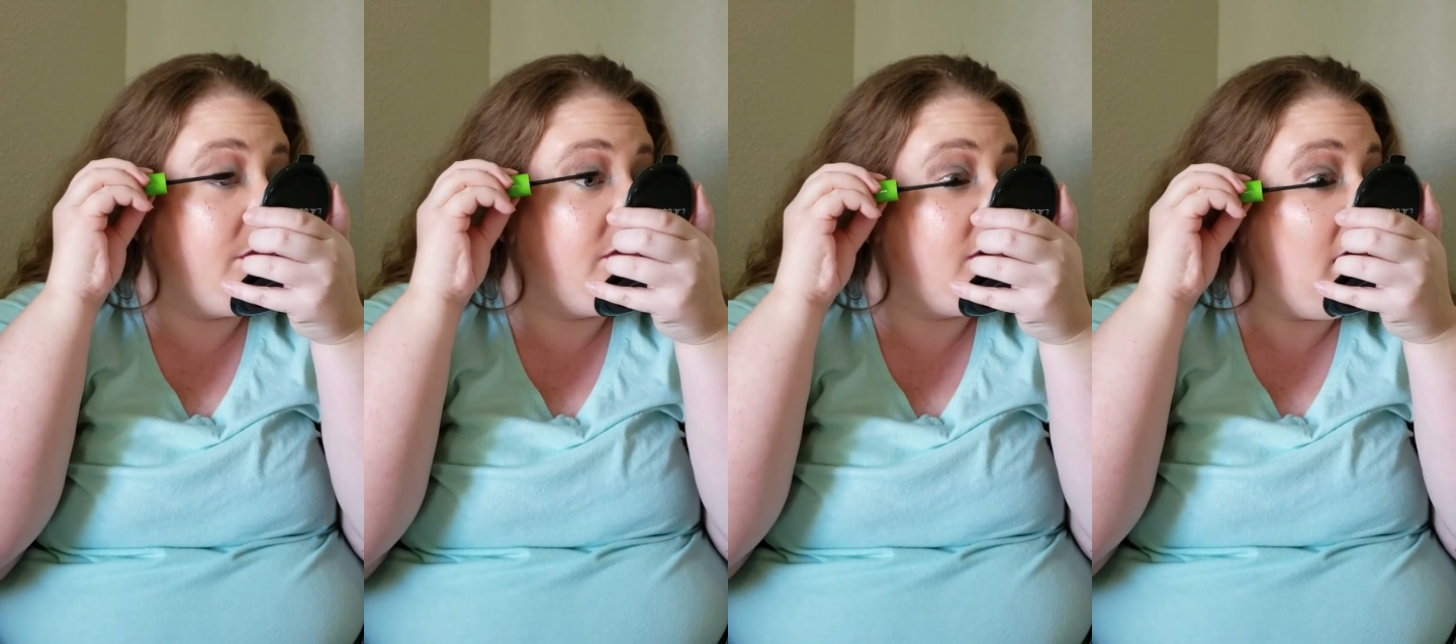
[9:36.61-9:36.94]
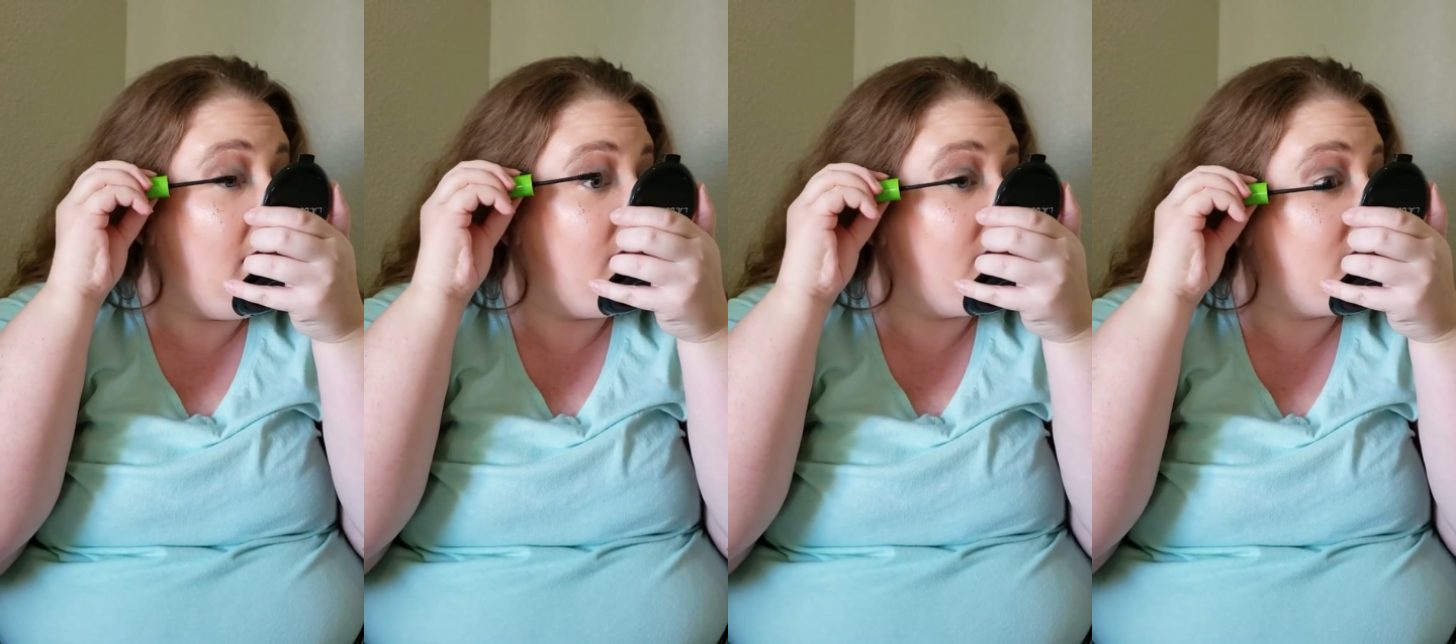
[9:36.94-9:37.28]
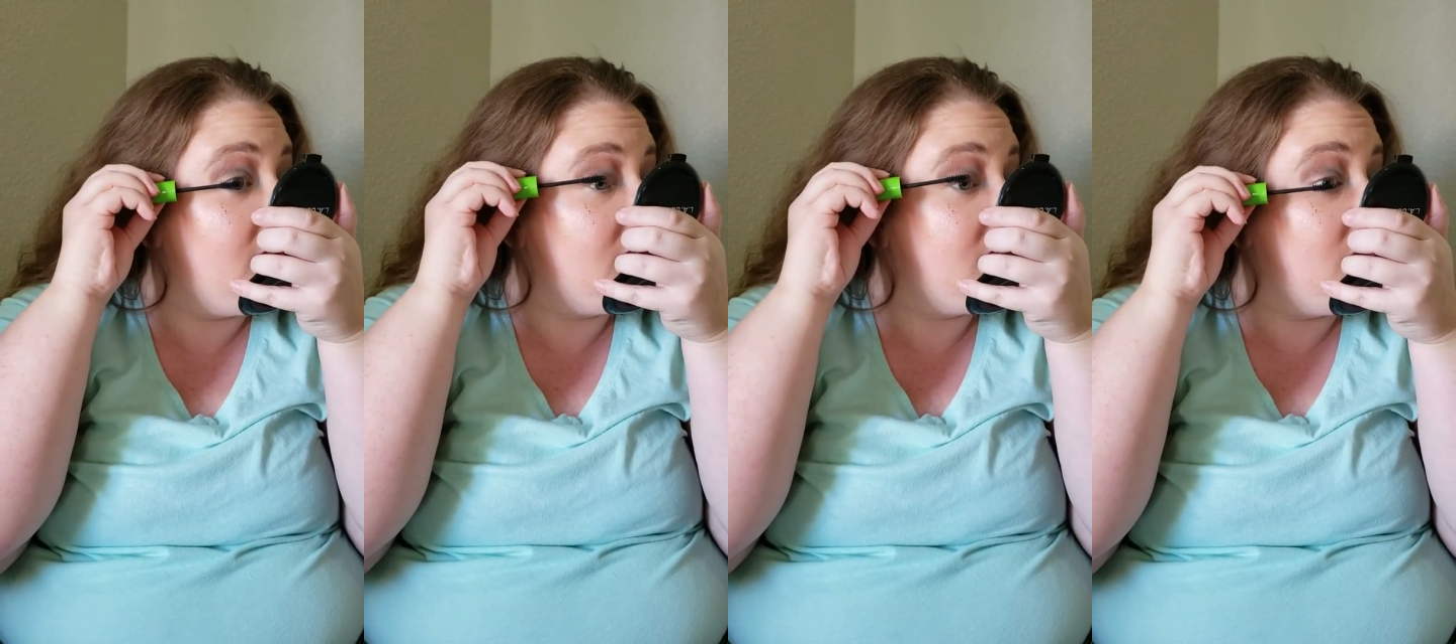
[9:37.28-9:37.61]

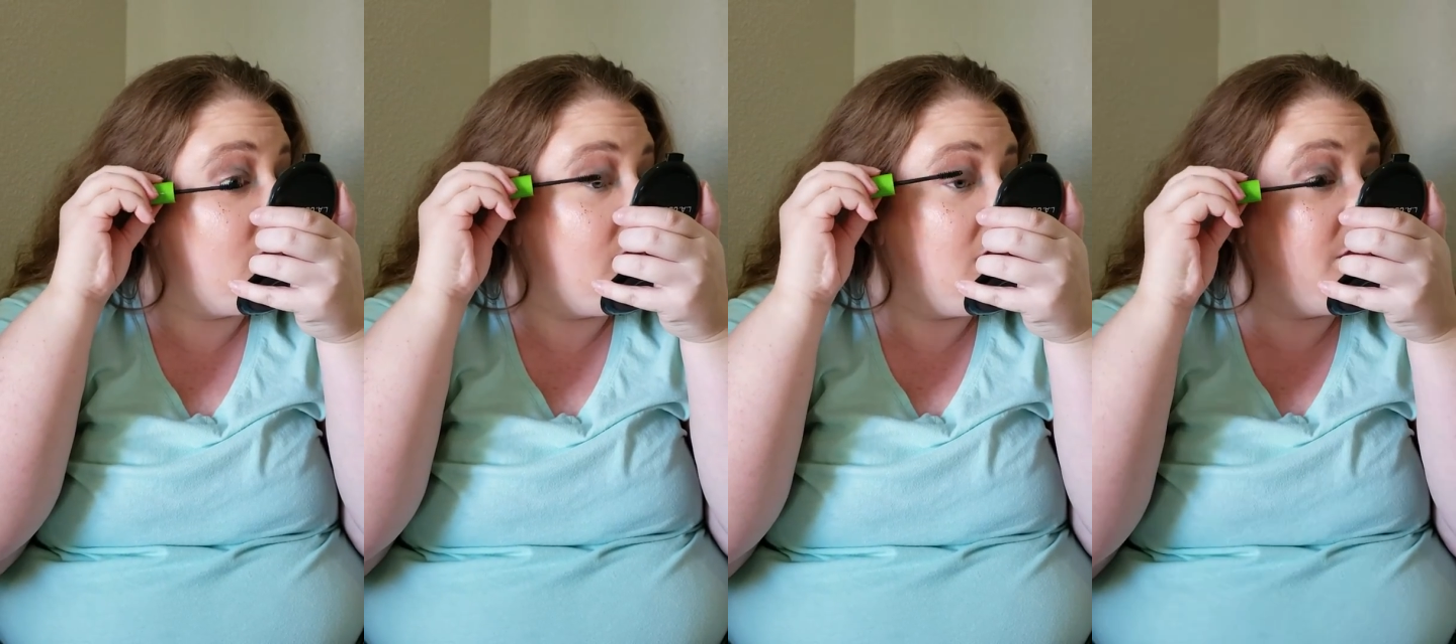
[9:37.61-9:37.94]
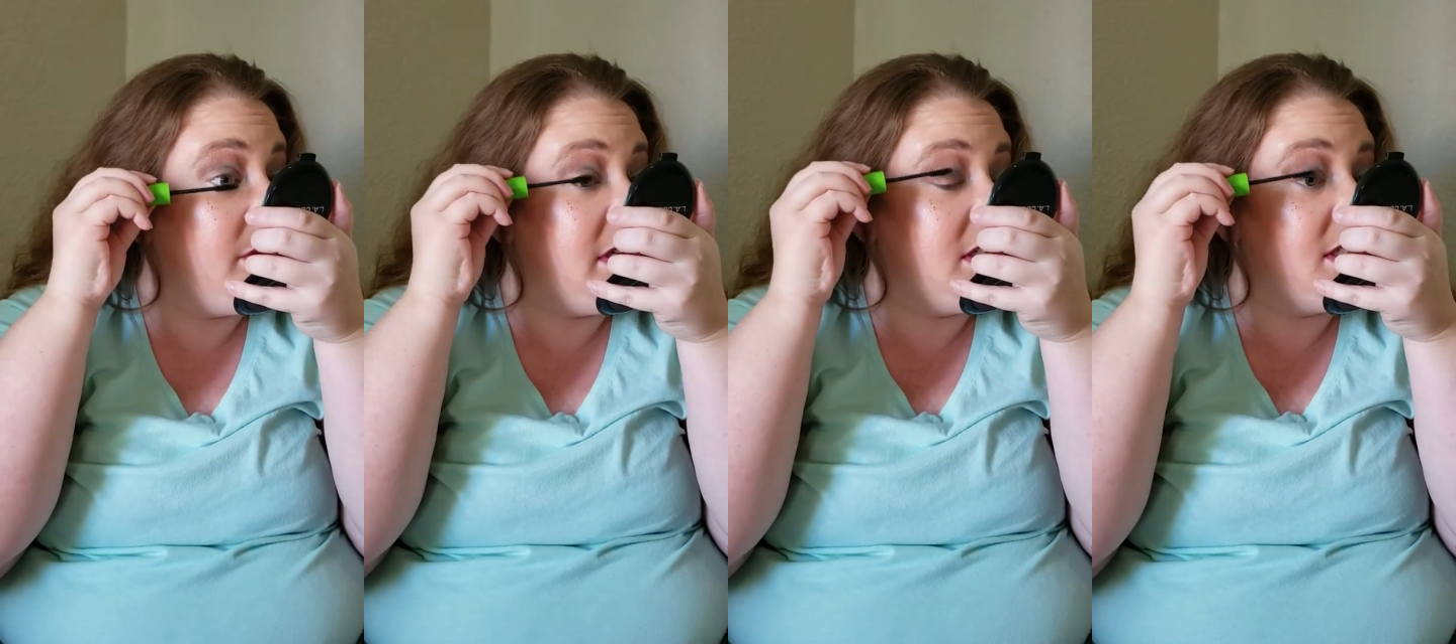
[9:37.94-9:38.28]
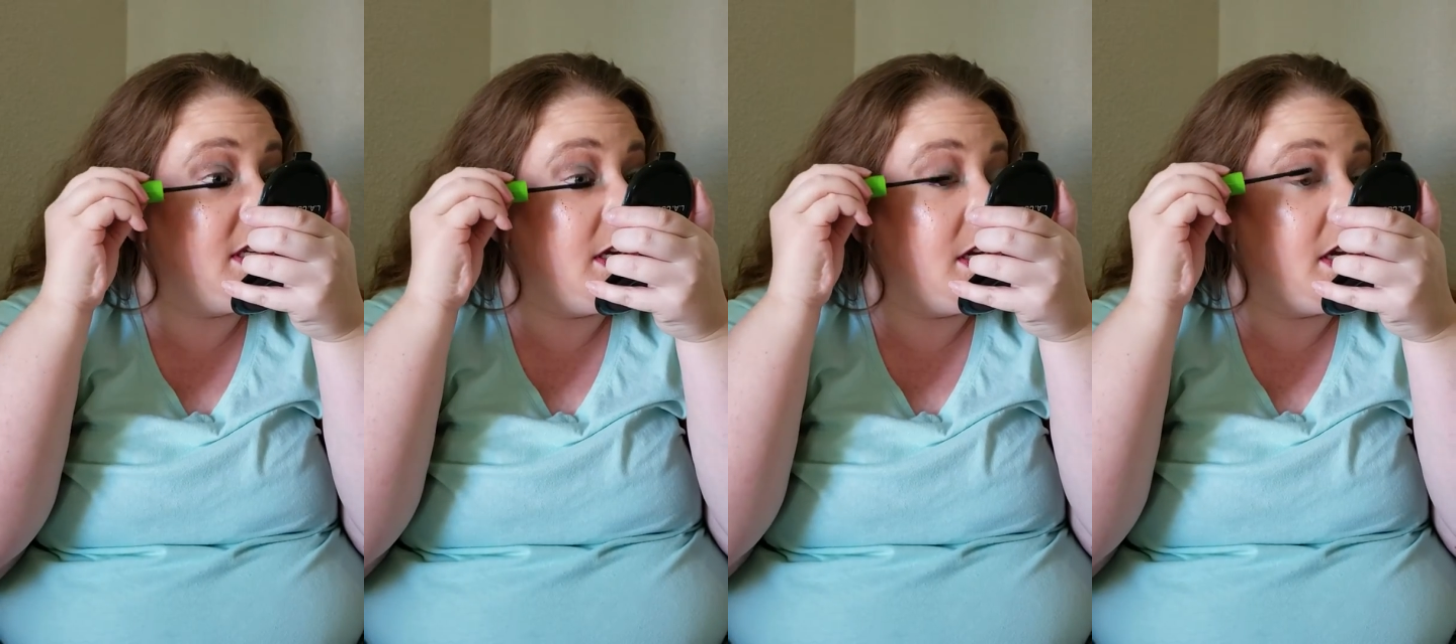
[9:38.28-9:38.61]
forever, so we're
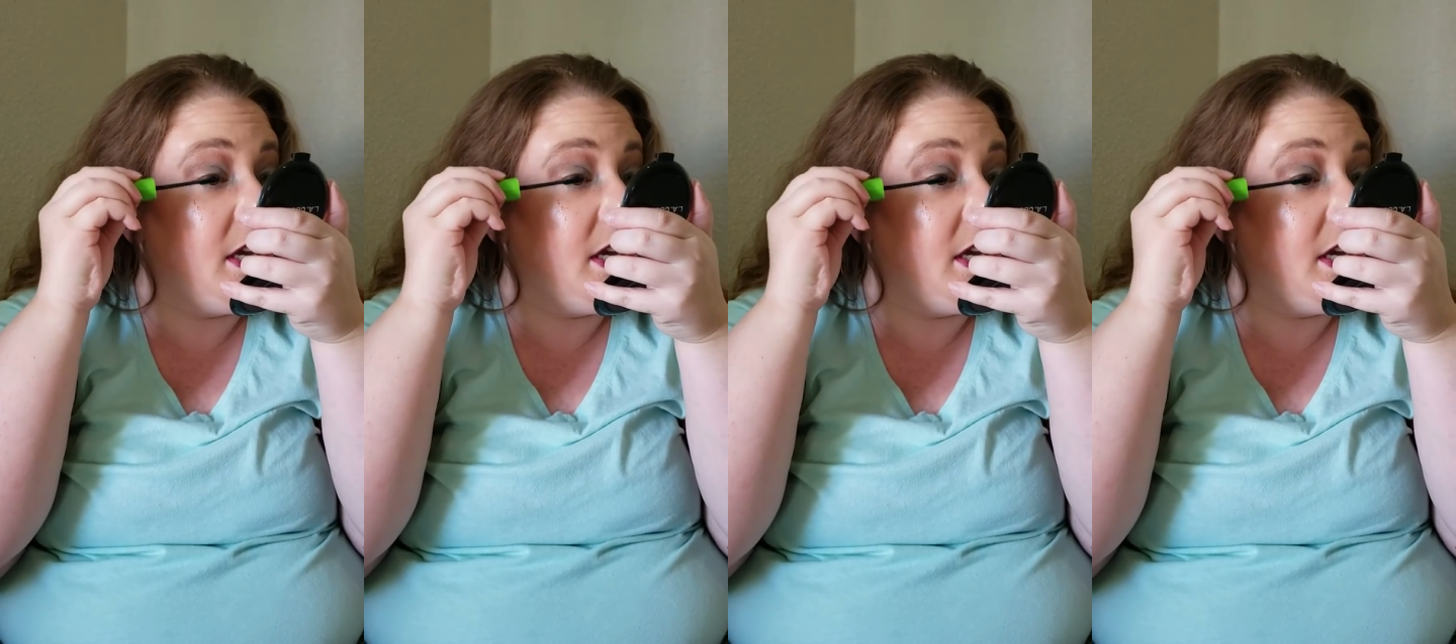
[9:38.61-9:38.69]
amazing.